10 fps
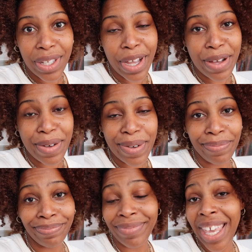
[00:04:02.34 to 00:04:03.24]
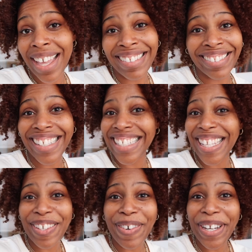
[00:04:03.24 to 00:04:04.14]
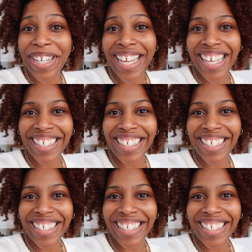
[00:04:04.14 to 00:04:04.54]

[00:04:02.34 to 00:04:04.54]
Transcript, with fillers: So yeah, let's get to work.